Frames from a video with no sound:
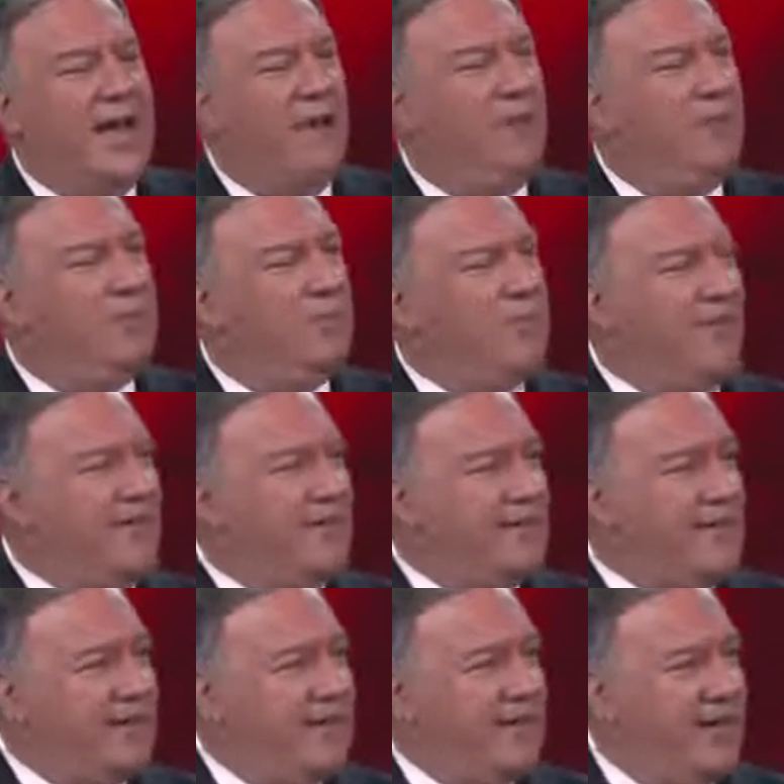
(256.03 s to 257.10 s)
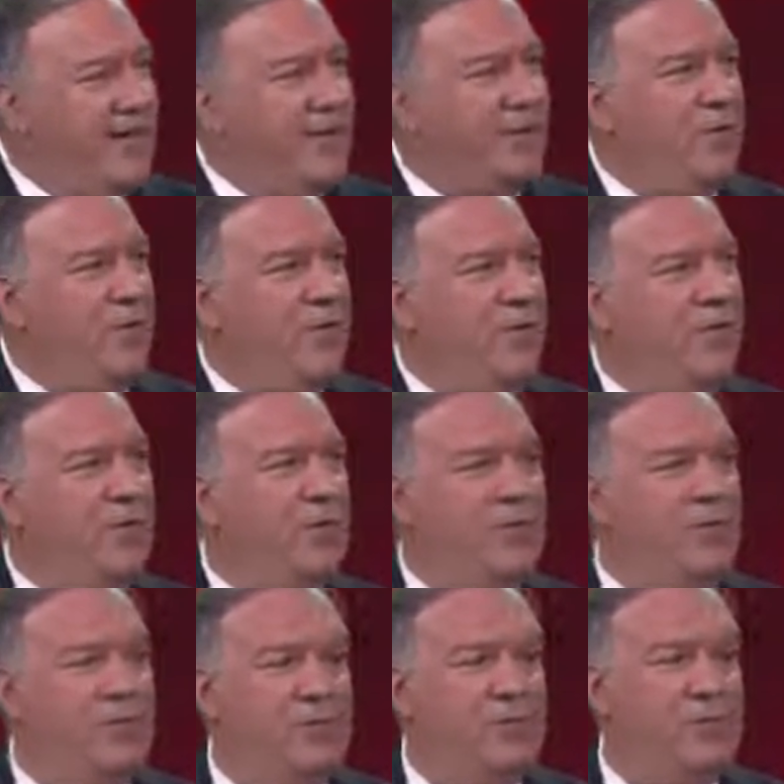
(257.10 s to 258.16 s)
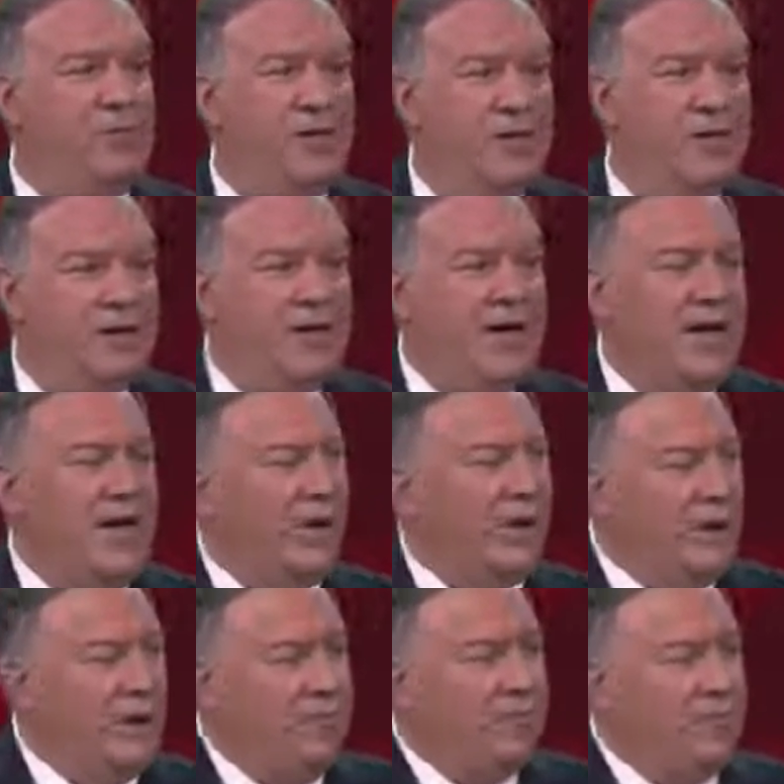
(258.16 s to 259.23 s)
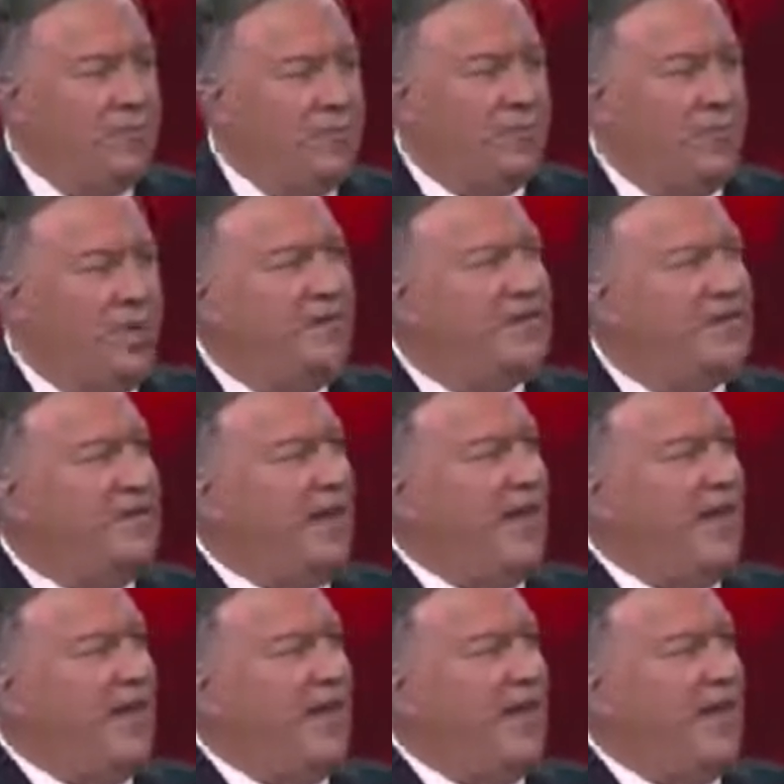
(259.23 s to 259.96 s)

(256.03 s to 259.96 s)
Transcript: how we protected every one of you and our great Bill of Rights